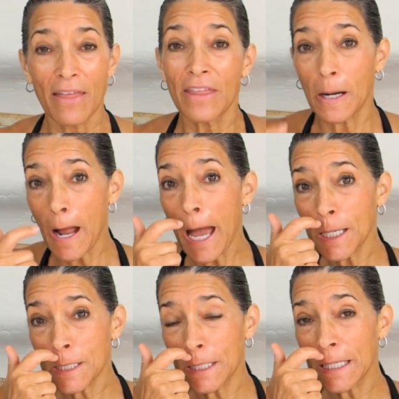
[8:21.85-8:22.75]
They are
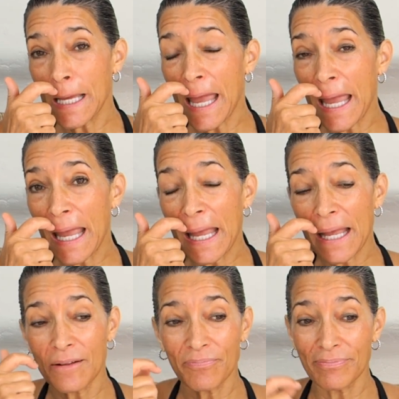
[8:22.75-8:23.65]
actually
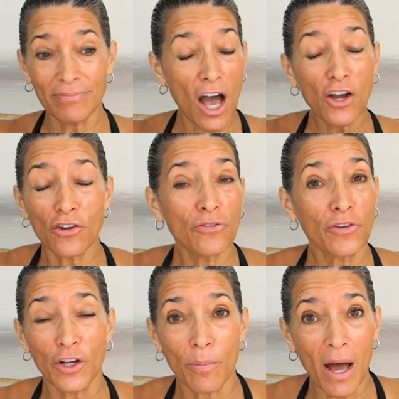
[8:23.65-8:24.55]
a not good
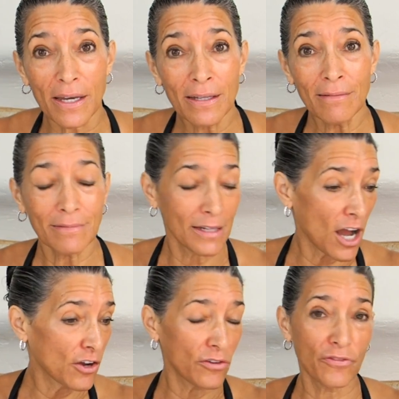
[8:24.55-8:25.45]
for your body,
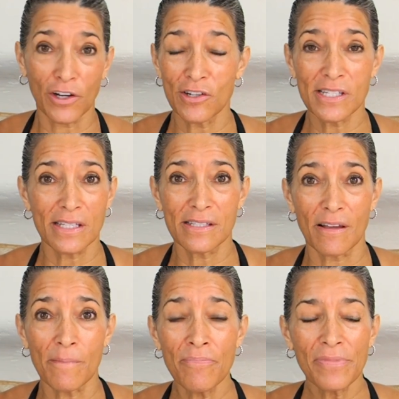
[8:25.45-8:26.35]
not good for your
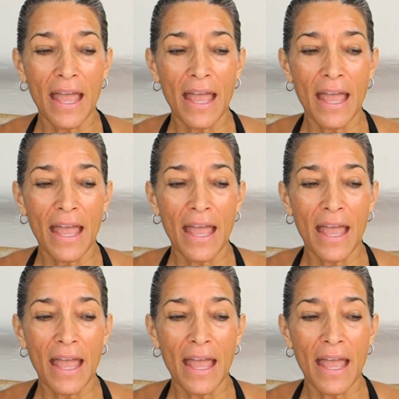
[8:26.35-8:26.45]
system.